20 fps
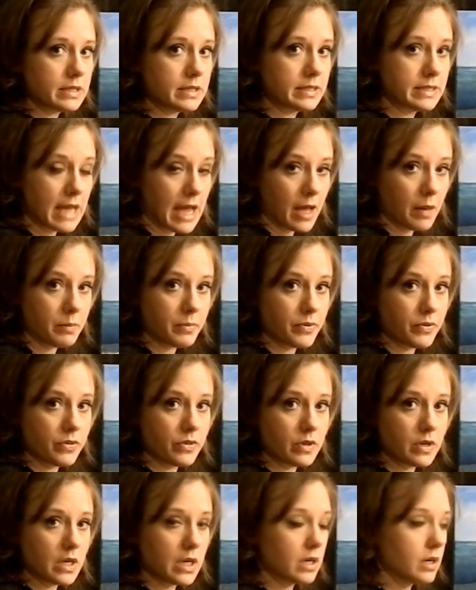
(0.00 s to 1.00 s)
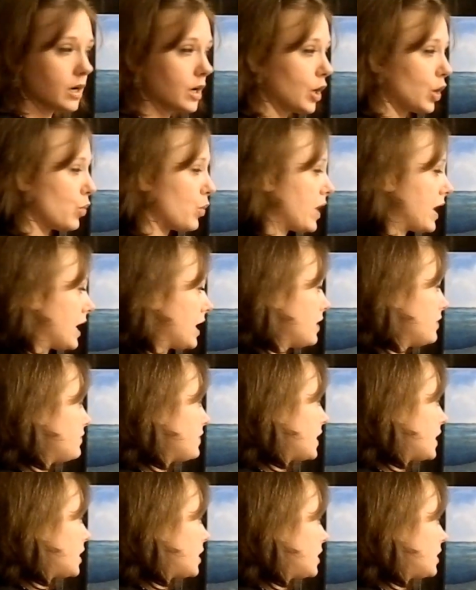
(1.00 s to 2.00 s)
depth in our wave
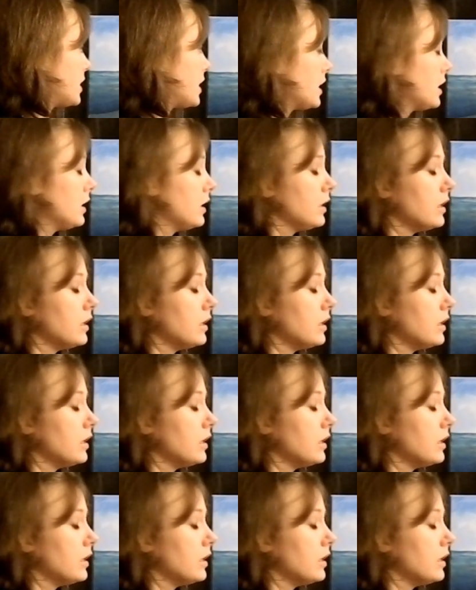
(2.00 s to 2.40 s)
and